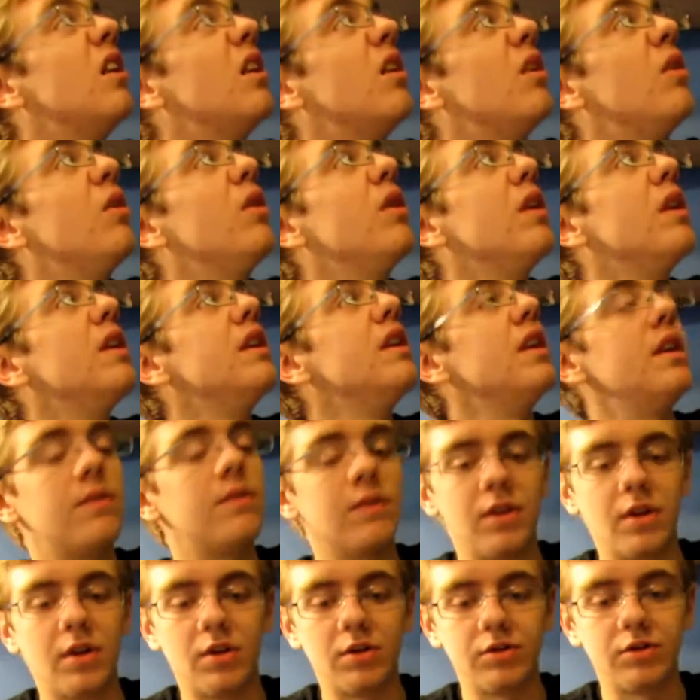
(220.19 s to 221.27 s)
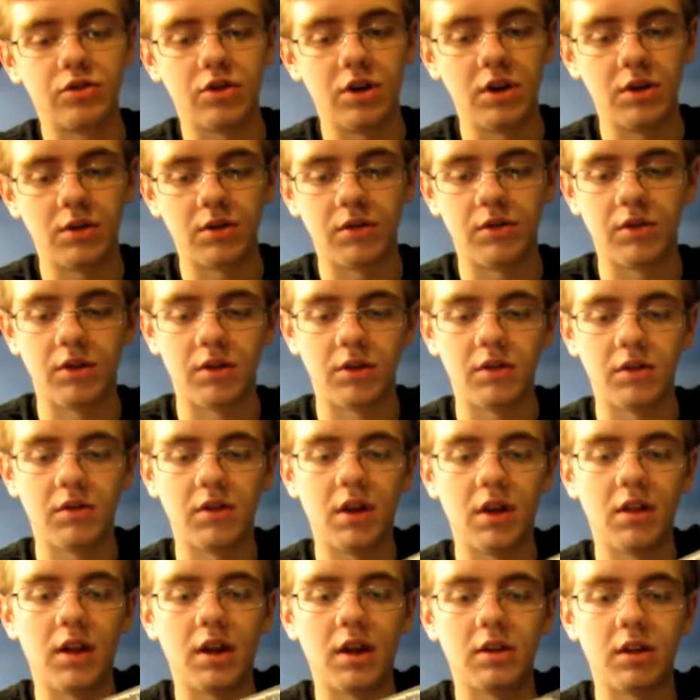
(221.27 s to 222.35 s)
or even the Ultra Hero series, I
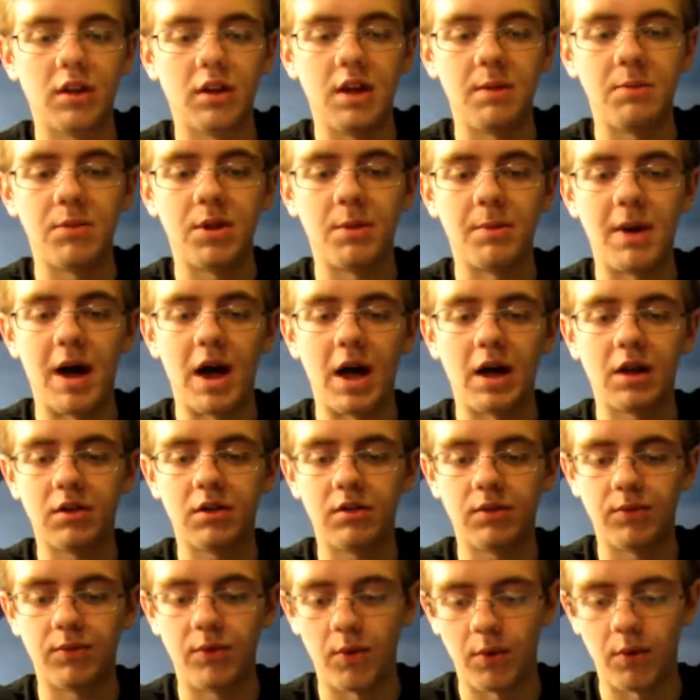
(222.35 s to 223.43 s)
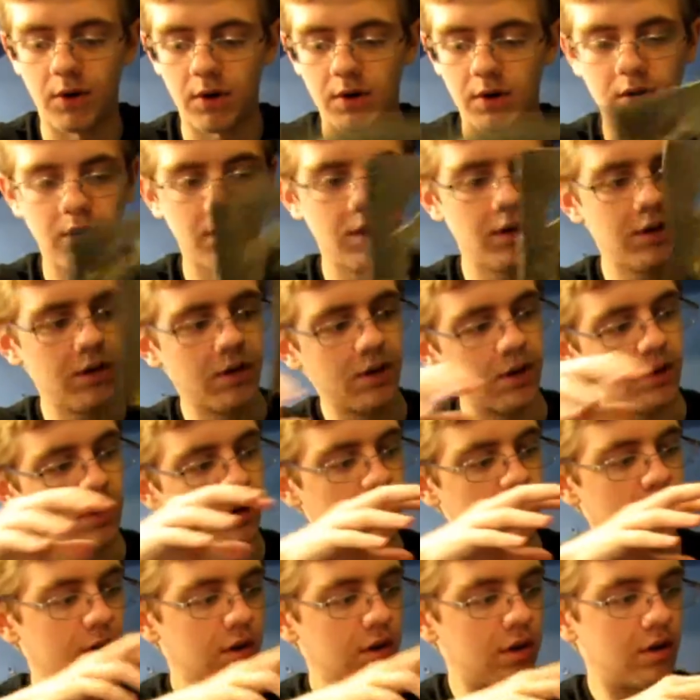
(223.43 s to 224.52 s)
like to keep the box.
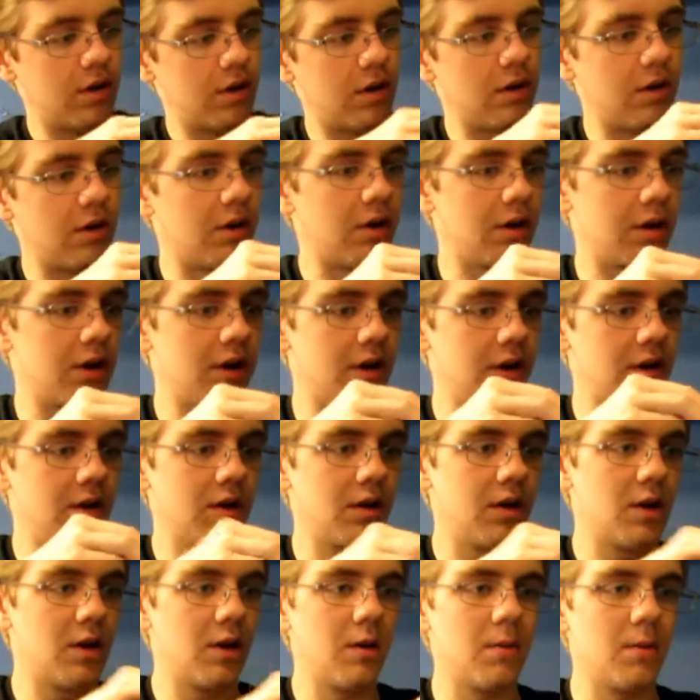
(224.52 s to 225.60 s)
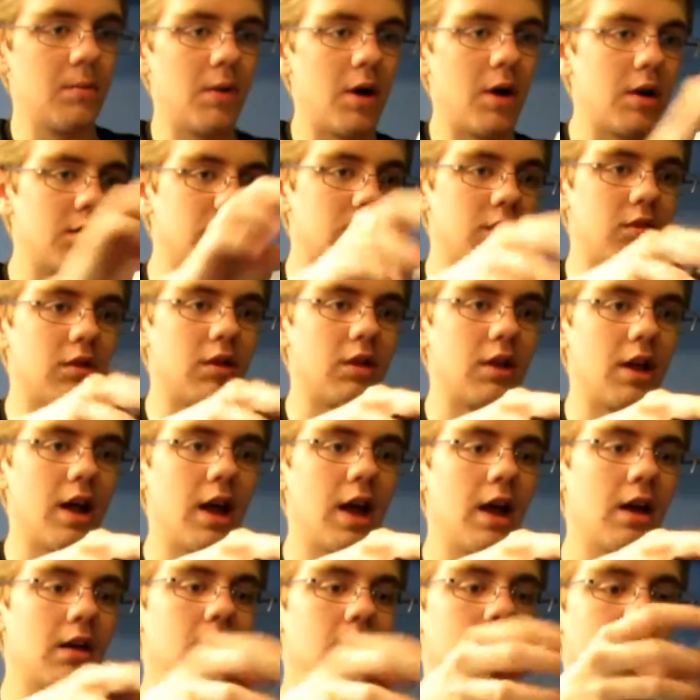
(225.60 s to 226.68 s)
Alright, box is
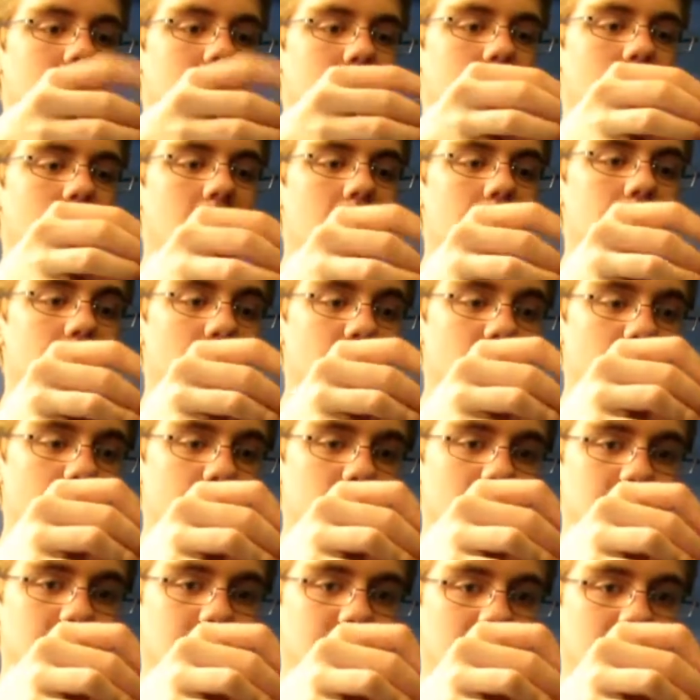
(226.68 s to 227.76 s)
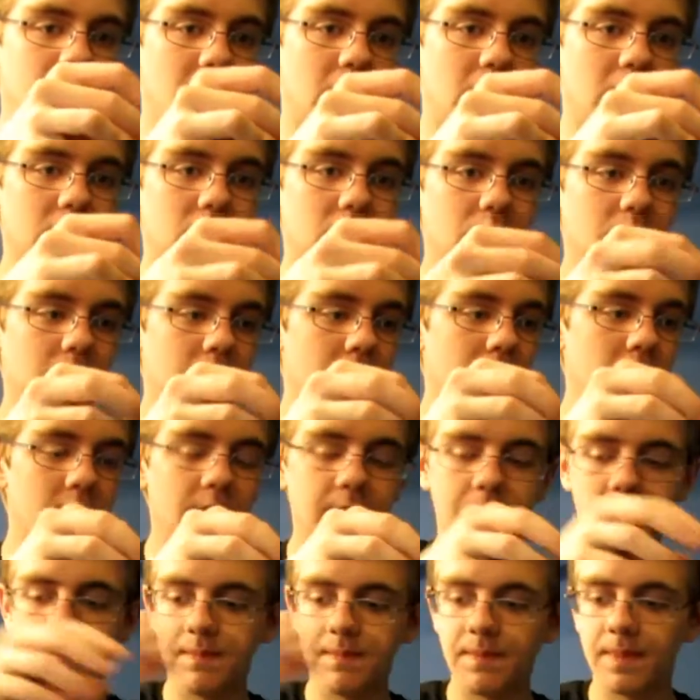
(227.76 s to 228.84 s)
intact. Before we put the box away,
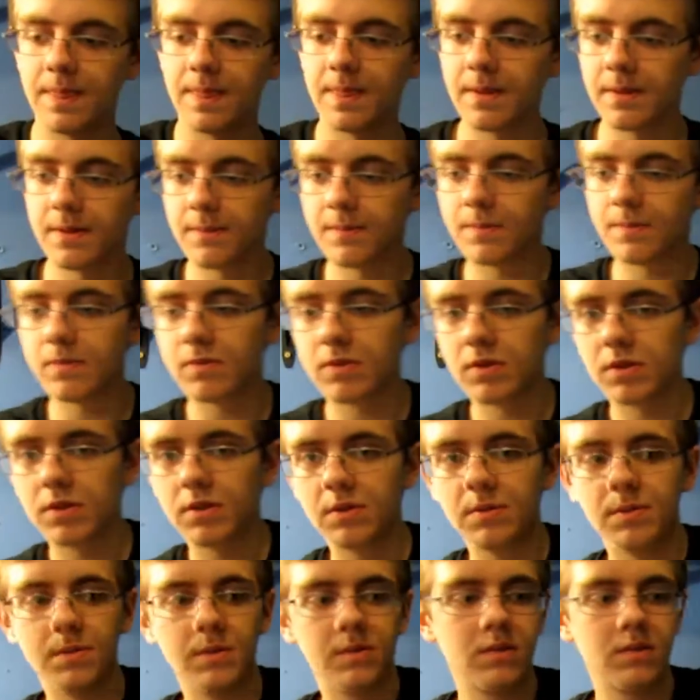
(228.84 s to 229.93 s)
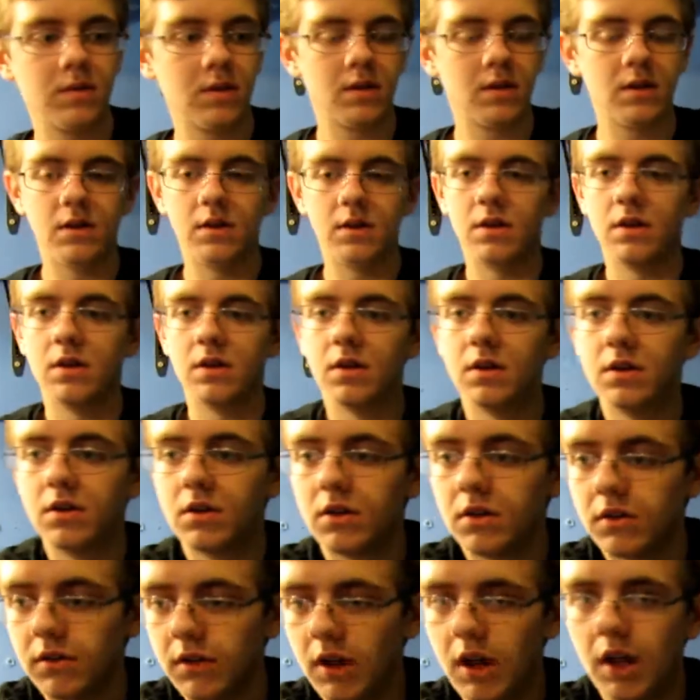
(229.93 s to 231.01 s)
I'm going
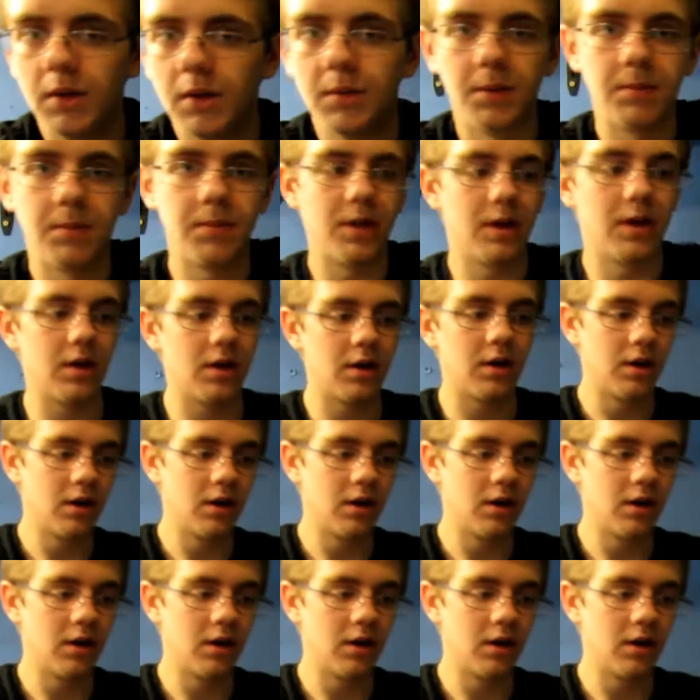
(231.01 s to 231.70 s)
to set him up there.